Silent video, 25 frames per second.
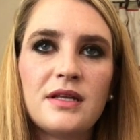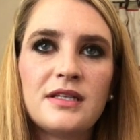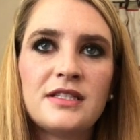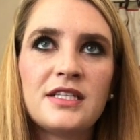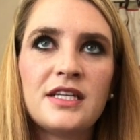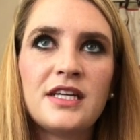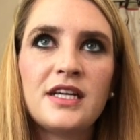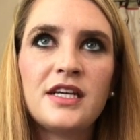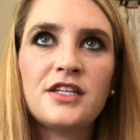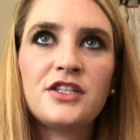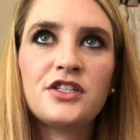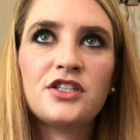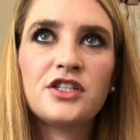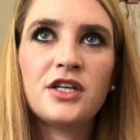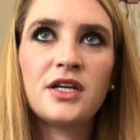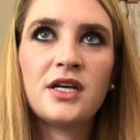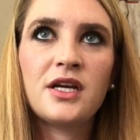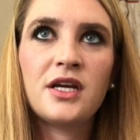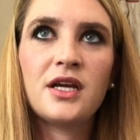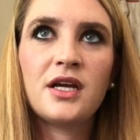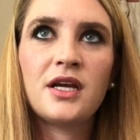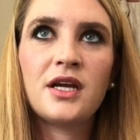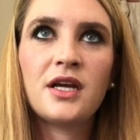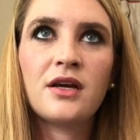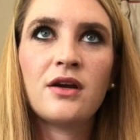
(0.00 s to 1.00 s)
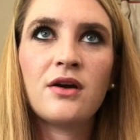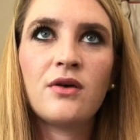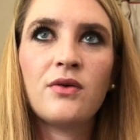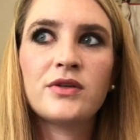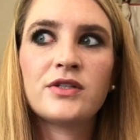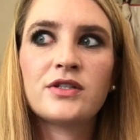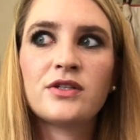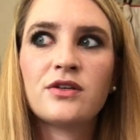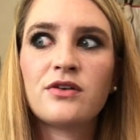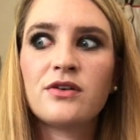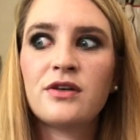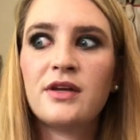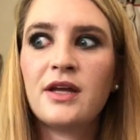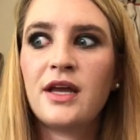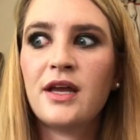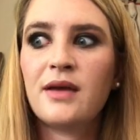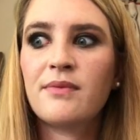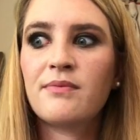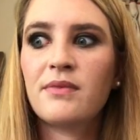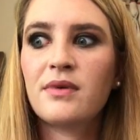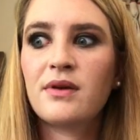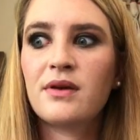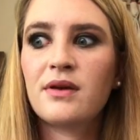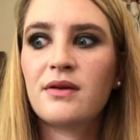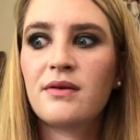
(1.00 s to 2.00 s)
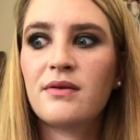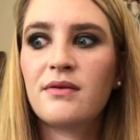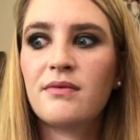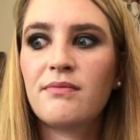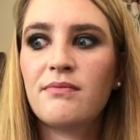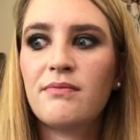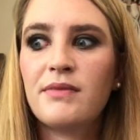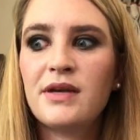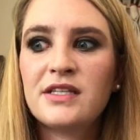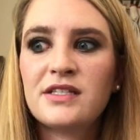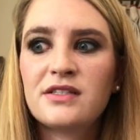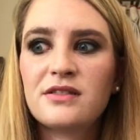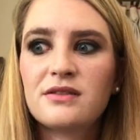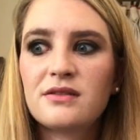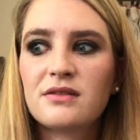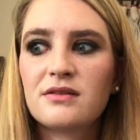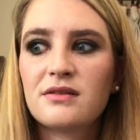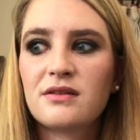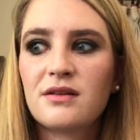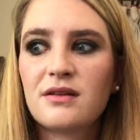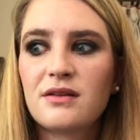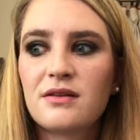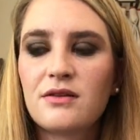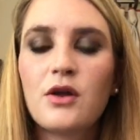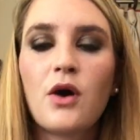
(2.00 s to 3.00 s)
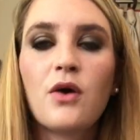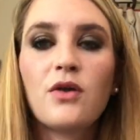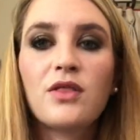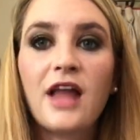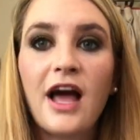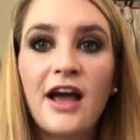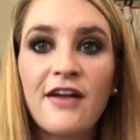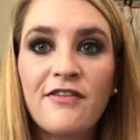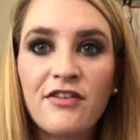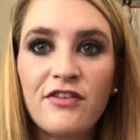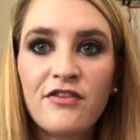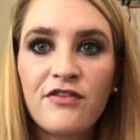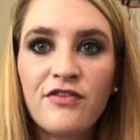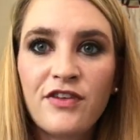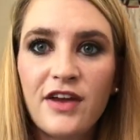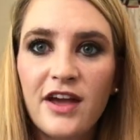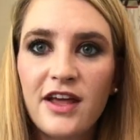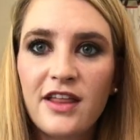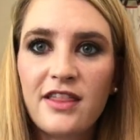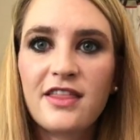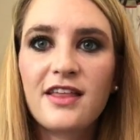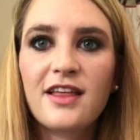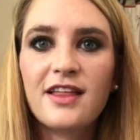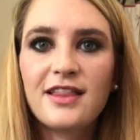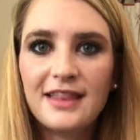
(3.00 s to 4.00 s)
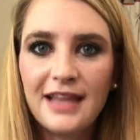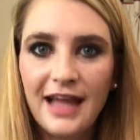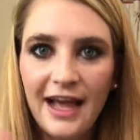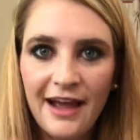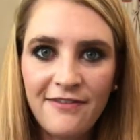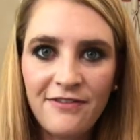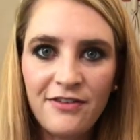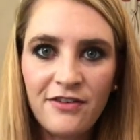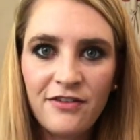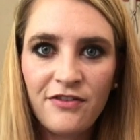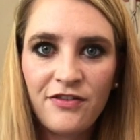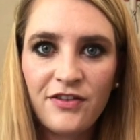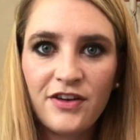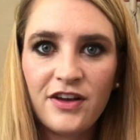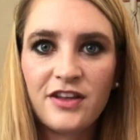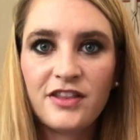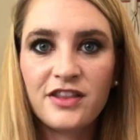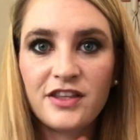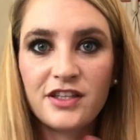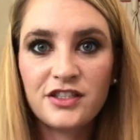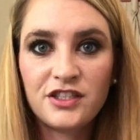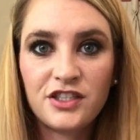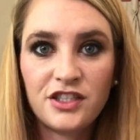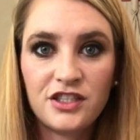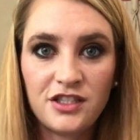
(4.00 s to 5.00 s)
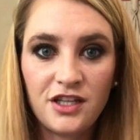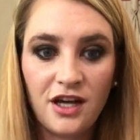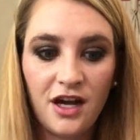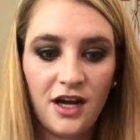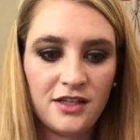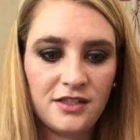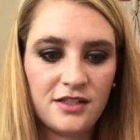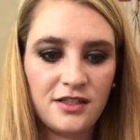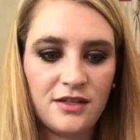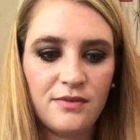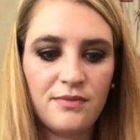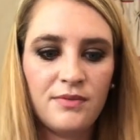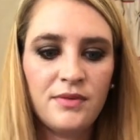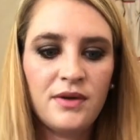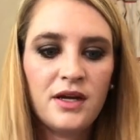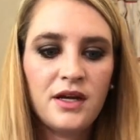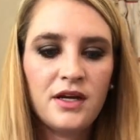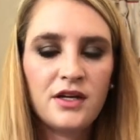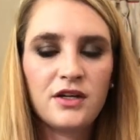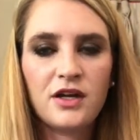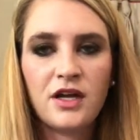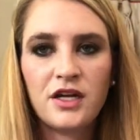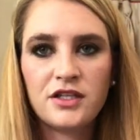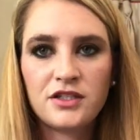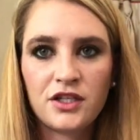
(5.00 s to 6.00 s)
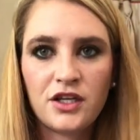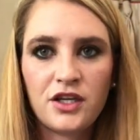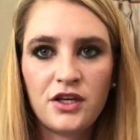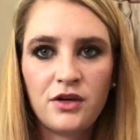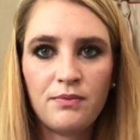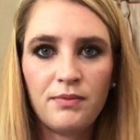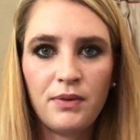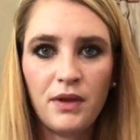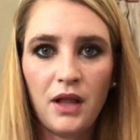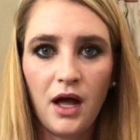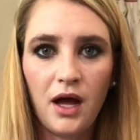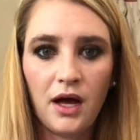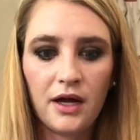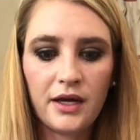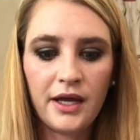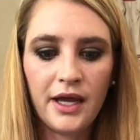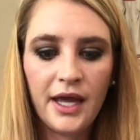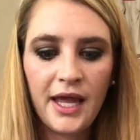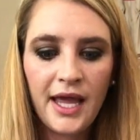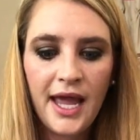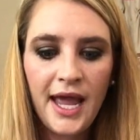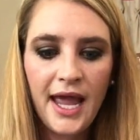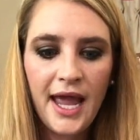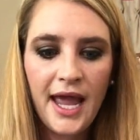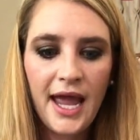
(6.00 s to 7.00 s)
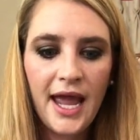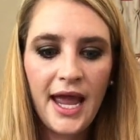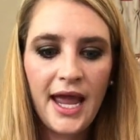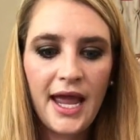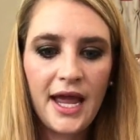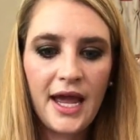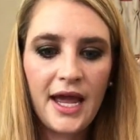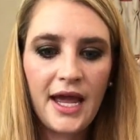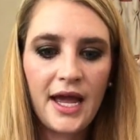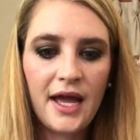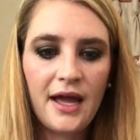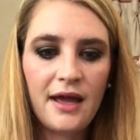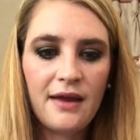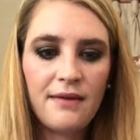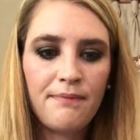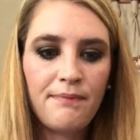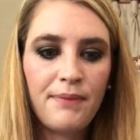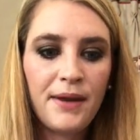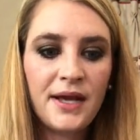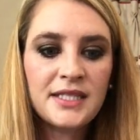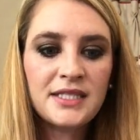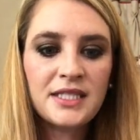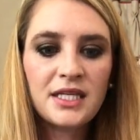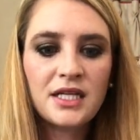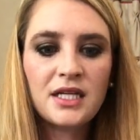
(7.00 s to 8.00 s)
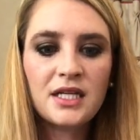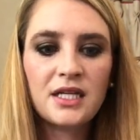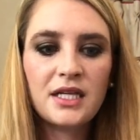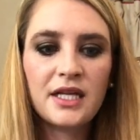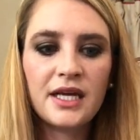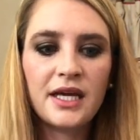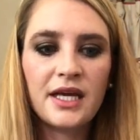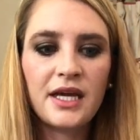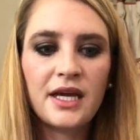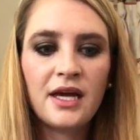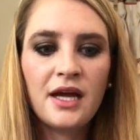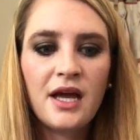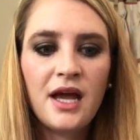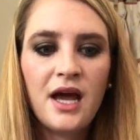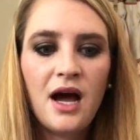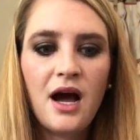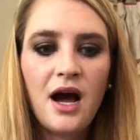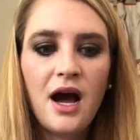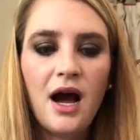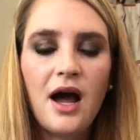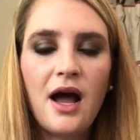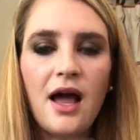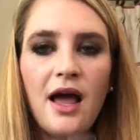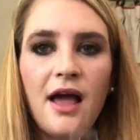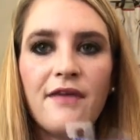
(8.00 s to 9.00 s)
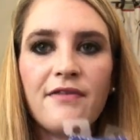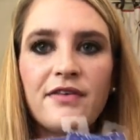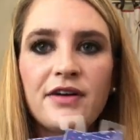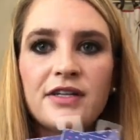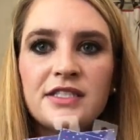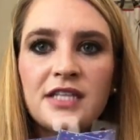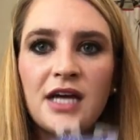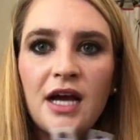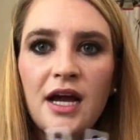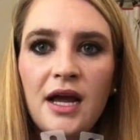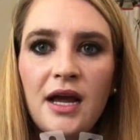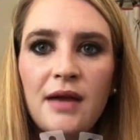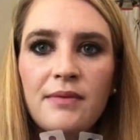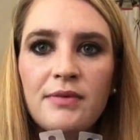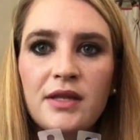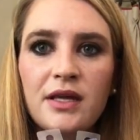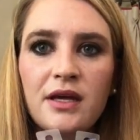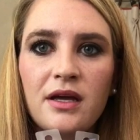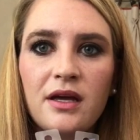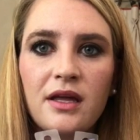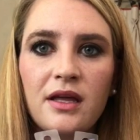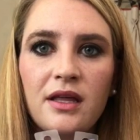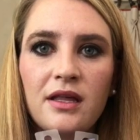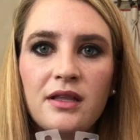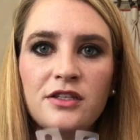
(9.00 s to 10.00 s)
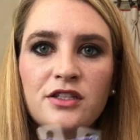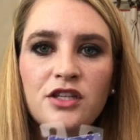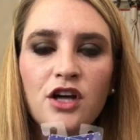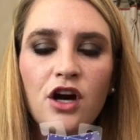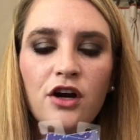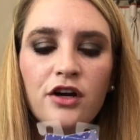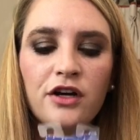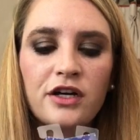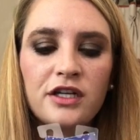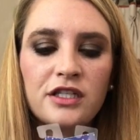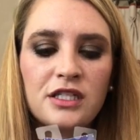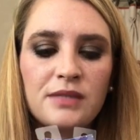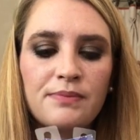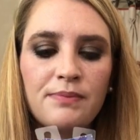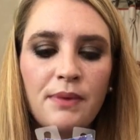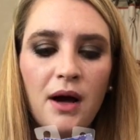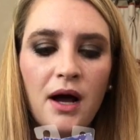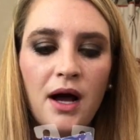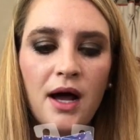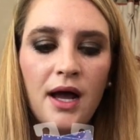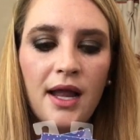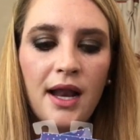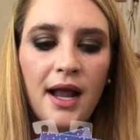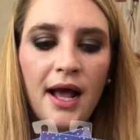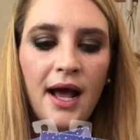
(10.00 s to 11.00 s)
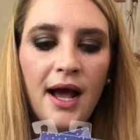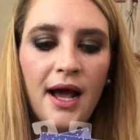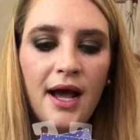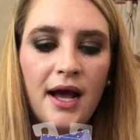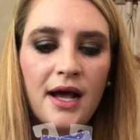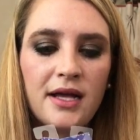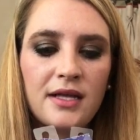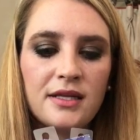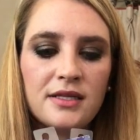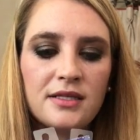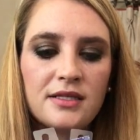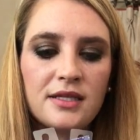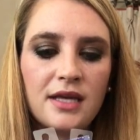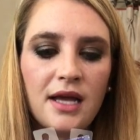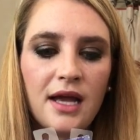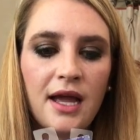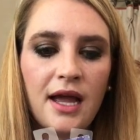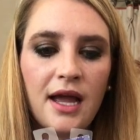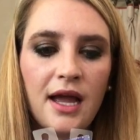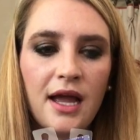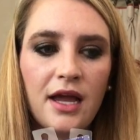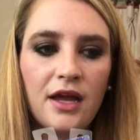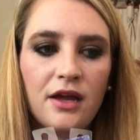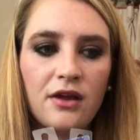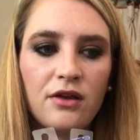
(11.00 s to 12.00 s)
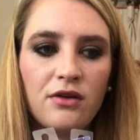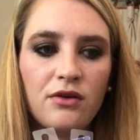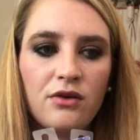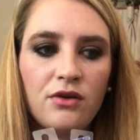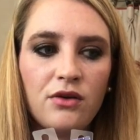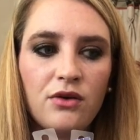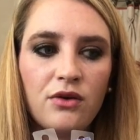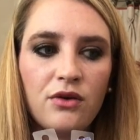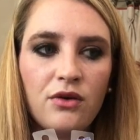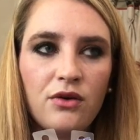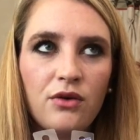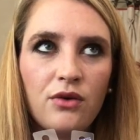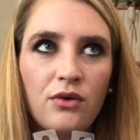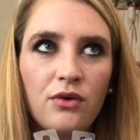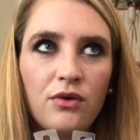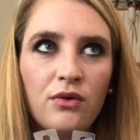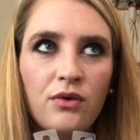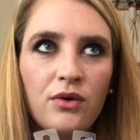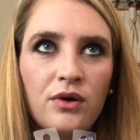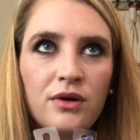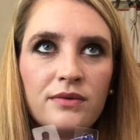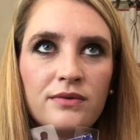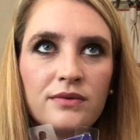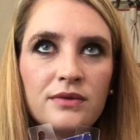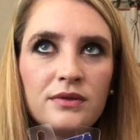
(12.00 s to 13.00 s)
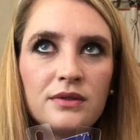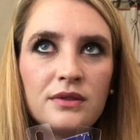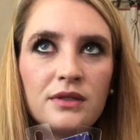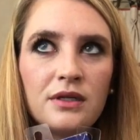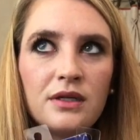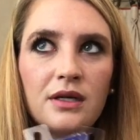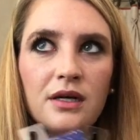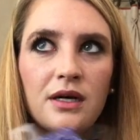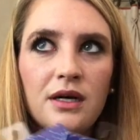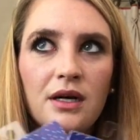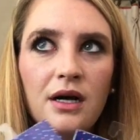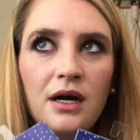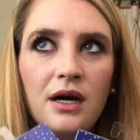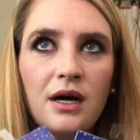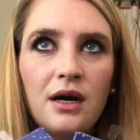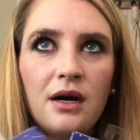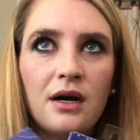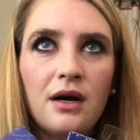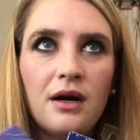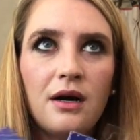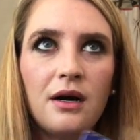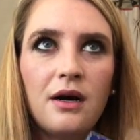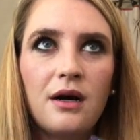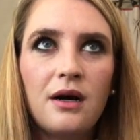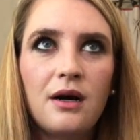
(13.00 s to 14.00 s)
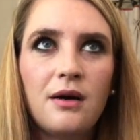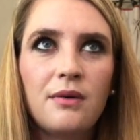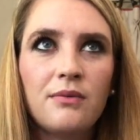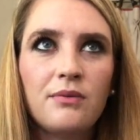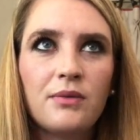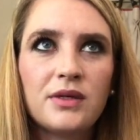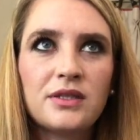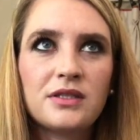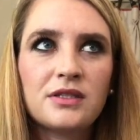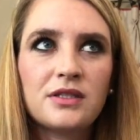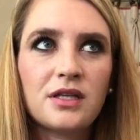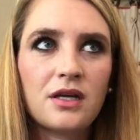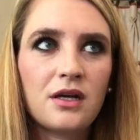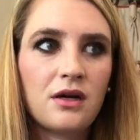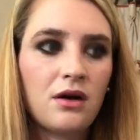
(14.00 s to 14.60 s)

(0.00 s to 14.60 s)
teaching, what's her name? Life in Fifth. Life in Fifth, she's awesome. Has a cute blog. And basically, every time the Target spot has a new, what's it